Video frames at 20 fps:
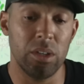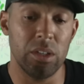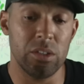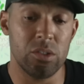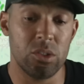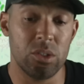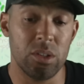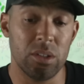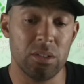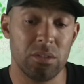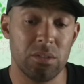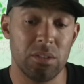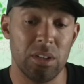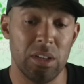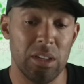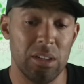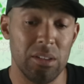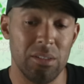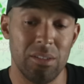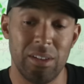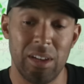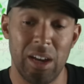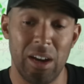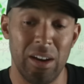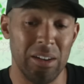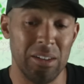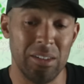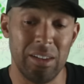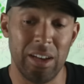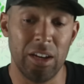It's just an
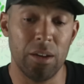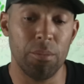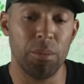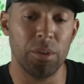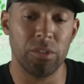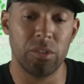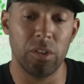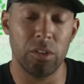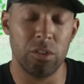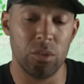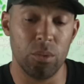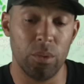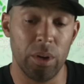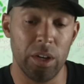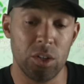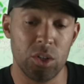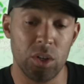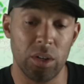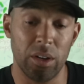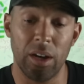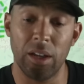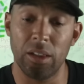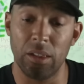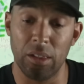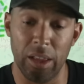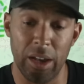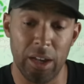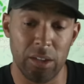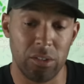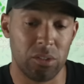untenable situation,
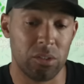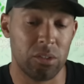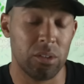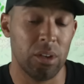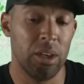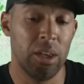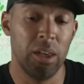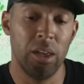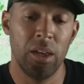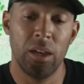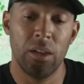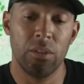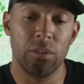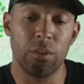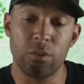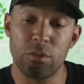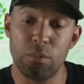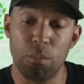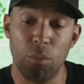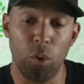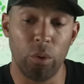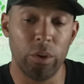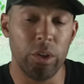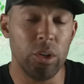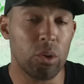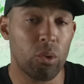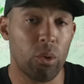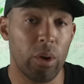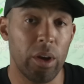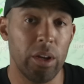unless there's more
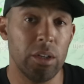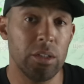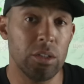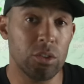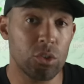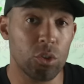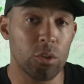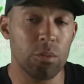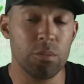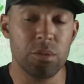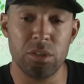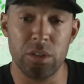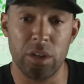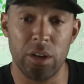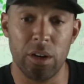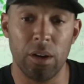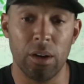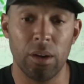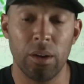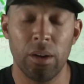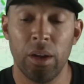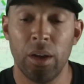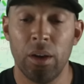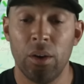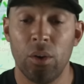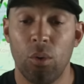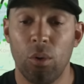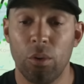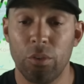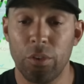Ukrainian troops there
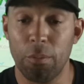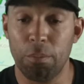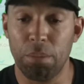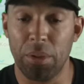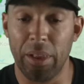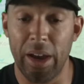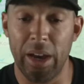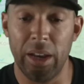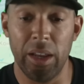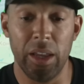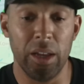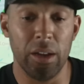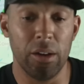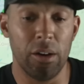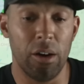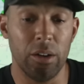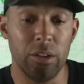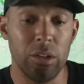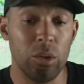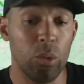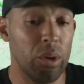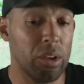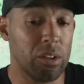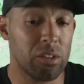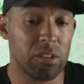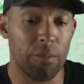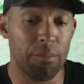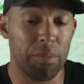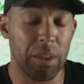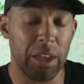or they're planning on doing
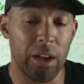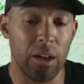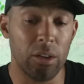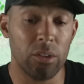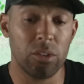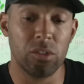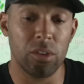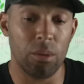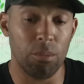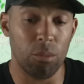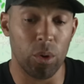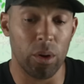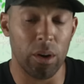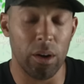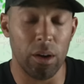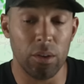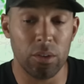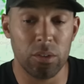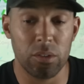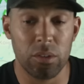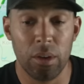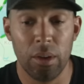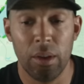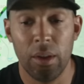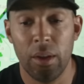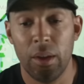something else somewhere else.